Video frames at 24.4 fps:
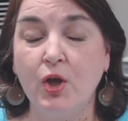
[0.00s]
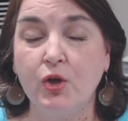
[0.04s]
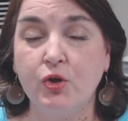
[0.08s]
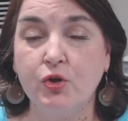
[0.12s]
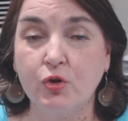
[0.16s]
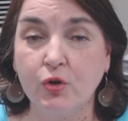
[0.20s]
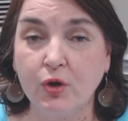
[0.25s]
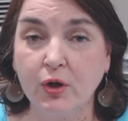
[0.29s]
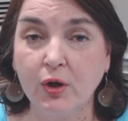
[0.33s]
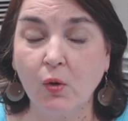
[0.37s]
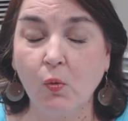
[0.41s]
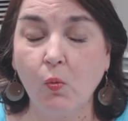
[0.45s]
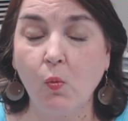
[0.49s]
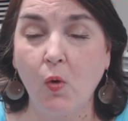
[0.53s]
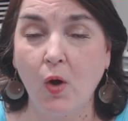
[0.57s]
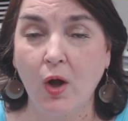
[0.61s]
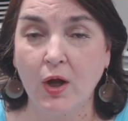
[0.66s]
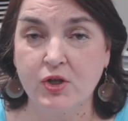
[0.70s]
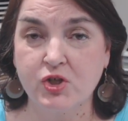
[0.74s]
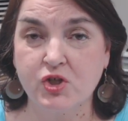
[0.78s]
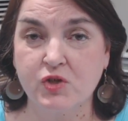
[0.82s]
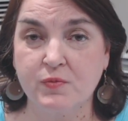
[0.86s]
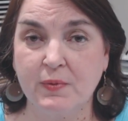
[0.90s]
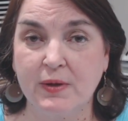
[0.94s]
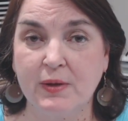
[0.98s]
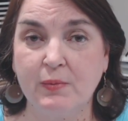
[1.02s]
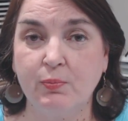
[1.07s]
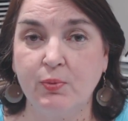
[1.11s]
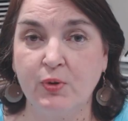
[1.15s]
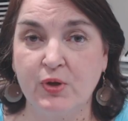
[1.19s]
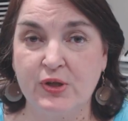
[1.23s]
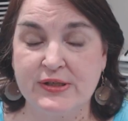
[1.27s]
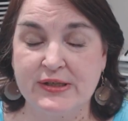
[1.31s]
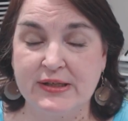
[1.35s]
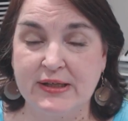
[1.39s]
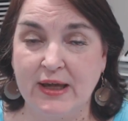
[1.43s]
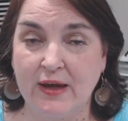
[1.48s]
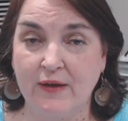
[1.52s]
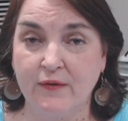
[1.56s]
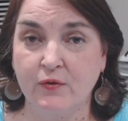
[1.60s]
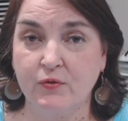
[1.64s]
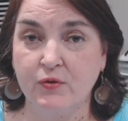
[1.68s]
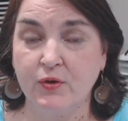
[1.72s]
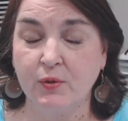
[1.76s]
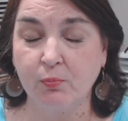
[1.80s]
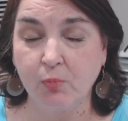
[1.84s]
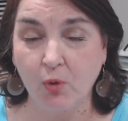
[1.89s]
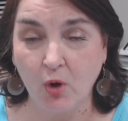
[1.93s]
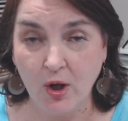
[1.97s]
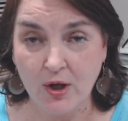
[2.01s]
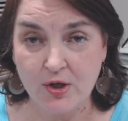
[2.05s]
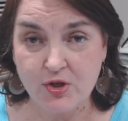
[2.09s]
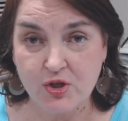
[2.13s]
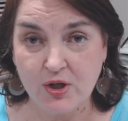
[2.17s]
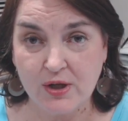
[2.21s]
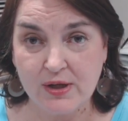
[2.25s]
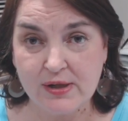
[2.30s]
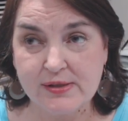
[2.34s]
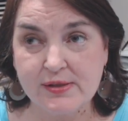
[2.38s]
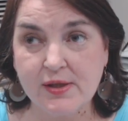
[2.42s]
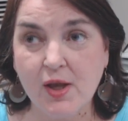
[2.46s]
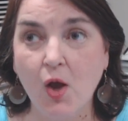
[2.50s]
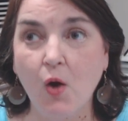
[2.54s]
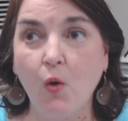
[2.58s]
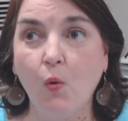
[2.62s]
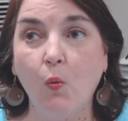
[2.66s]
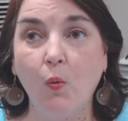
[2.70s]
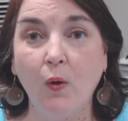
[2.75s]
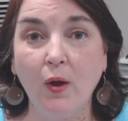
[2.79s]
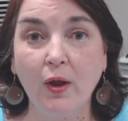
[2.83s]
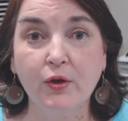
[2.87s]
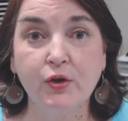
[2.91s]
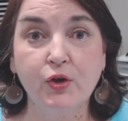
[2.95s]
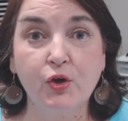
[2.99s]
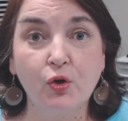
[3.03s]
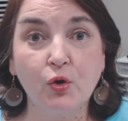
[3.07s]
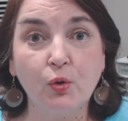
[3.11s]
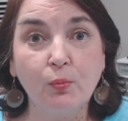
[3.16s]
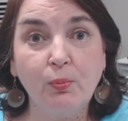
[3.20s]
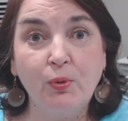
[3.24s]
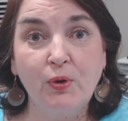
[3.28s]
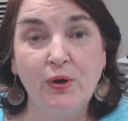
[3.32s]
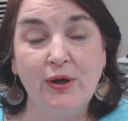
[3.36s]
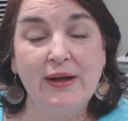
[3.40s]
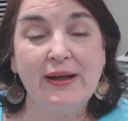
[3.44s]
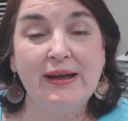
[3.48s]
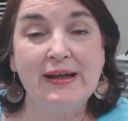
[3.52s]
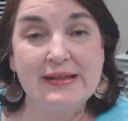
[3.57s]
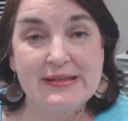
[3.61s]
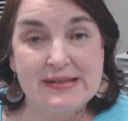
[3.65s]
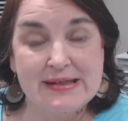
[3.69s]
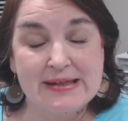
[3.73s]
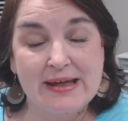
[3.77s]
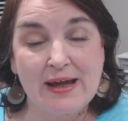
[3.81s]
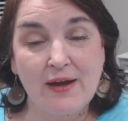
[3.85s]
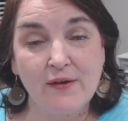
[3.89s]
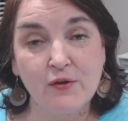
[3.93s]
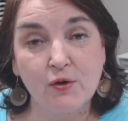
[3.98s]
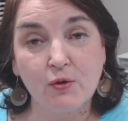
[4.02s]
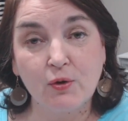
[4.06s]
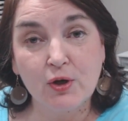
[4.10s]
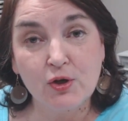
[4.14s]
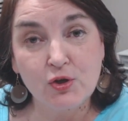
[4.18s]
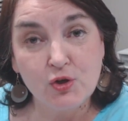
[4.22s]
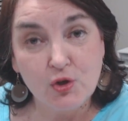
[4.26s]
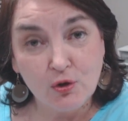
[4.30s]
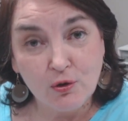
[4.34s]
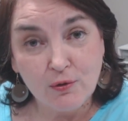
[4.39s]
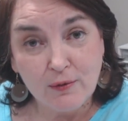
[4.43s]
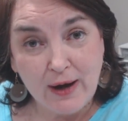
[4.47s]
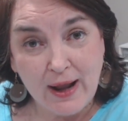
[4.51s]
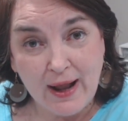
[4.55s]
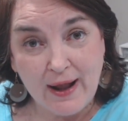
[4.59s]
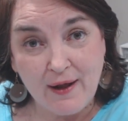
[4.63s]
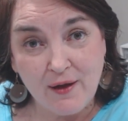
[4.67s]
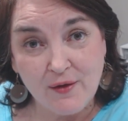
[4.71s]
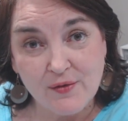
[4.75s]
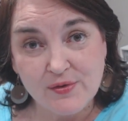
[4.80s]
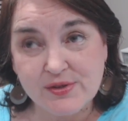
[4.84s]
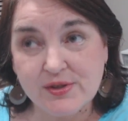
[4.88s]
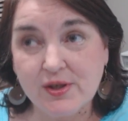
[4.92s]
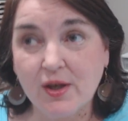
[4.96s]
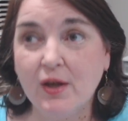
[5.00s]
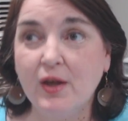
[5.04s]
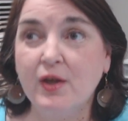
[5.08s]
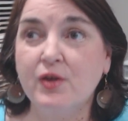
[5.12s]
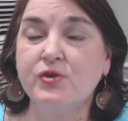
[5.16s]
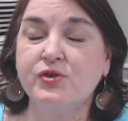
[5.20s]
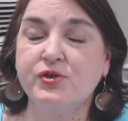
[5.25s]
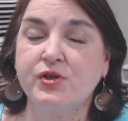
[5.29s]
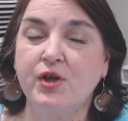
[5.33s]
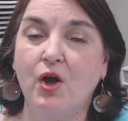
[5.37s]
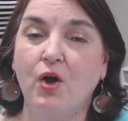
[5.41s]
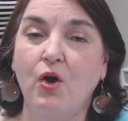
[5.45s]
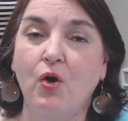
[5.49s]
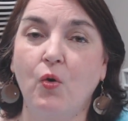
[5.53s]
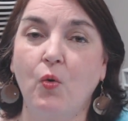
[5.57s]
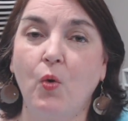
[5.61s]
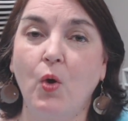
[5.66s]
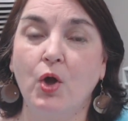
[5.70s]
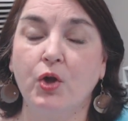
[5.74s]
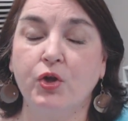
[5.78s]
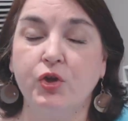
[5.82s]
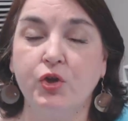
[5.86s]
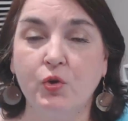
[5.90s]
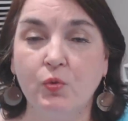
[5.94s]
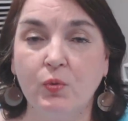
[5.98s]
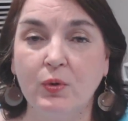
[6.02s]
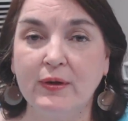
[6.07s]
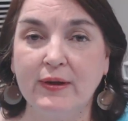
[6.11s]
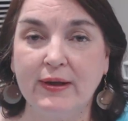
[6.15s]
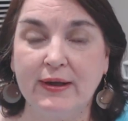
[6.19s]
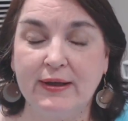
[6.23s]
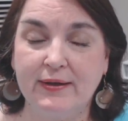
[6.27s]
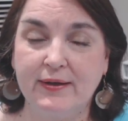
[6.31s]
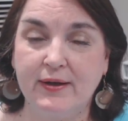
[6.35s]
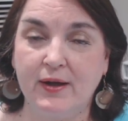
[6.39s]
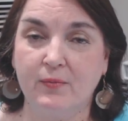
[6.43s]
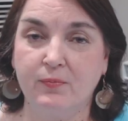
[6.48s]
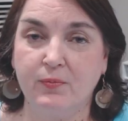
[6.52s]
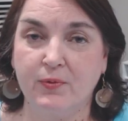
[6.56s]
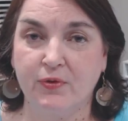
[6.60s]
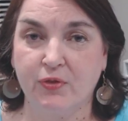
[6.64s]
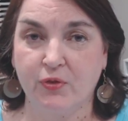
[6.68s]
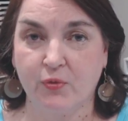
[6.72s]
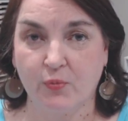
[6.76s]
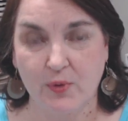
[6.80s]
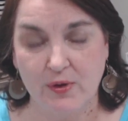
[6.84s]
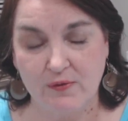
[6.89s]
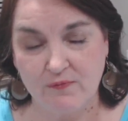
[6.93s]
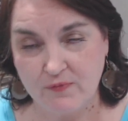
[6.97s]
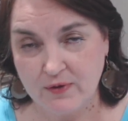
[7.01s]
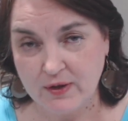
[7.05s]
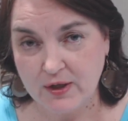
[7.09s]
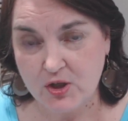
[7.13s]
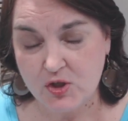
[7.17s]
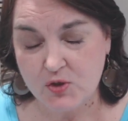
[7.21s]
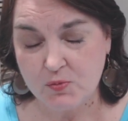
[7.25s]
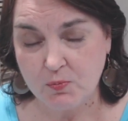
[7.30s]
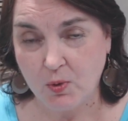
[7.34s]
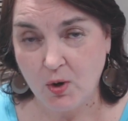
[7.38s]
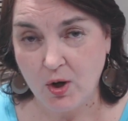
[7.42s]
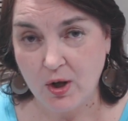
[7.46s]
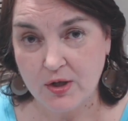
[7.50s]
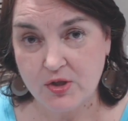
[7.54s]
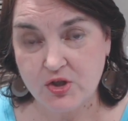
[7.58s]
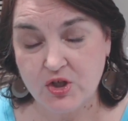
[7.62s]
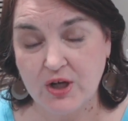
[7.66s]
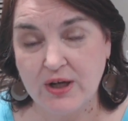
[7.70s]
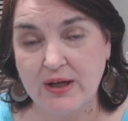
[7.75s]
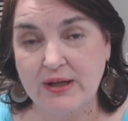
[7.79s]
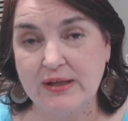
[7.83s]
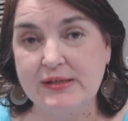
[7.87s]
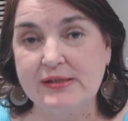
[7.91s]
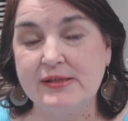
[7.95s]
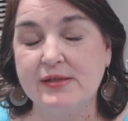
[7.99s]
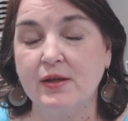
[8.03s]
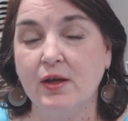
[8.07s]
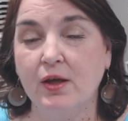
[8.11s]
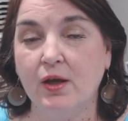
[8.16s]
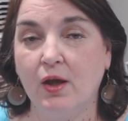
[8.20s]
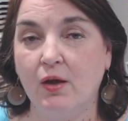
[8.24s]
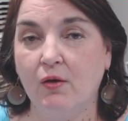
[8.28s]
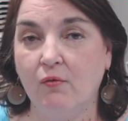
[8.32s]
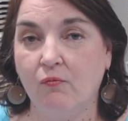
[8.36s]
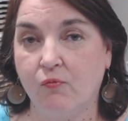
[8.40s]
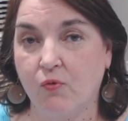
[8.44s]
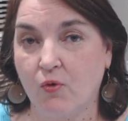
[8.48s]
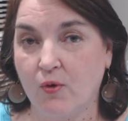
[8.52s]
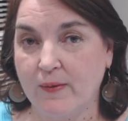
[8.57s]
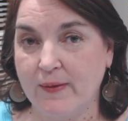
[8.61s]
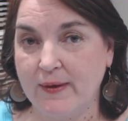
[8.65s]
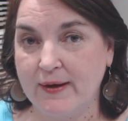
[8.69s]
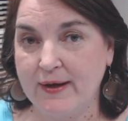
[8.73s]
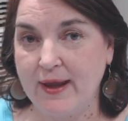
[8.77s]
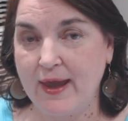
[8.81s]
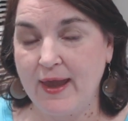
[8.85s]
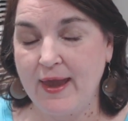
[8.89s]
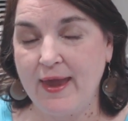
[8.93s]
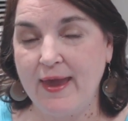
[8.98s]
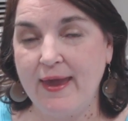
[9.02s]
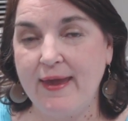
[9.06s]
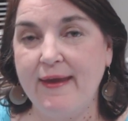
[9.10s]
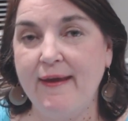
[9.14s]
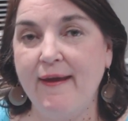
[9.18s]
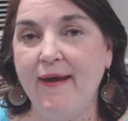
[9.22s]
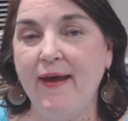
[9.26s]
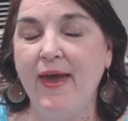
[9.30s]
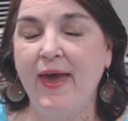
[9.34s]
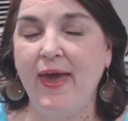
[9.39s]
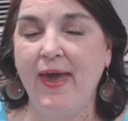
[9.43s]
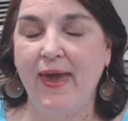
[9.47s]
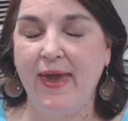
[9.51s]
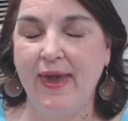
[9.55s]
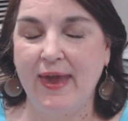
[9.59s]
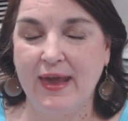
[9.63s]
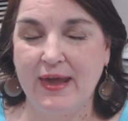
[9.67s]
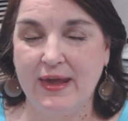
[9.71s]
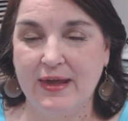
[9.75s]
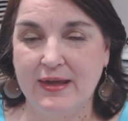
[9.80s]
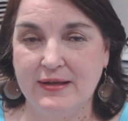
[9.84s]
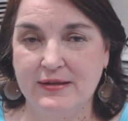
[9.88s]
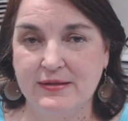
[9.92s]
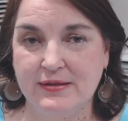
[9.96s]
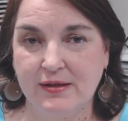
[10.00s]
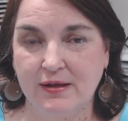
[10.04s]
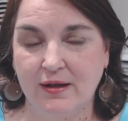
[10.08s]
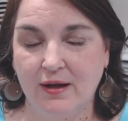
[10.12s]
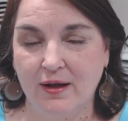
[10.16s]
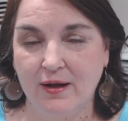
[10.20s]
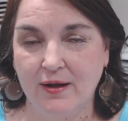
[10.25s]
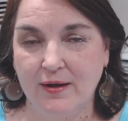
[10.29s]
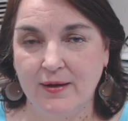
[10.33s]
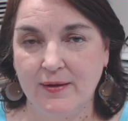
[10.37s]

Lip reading: You're going to watch me put together the projects while you're putting it together at your house. So you will end up with 3 finished projects for the day, and